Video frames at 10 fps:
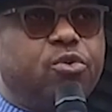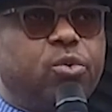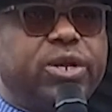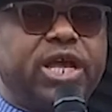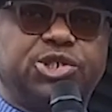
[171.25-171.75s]

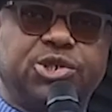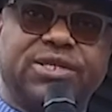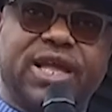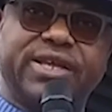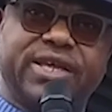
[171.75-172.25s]
we'll ensure
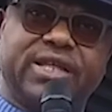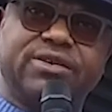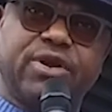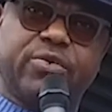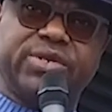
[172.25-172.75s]
that they get
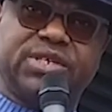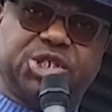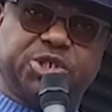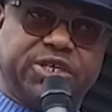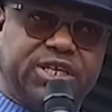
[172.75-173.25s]
the requisite
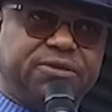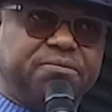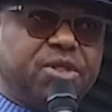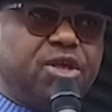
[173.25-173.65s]
training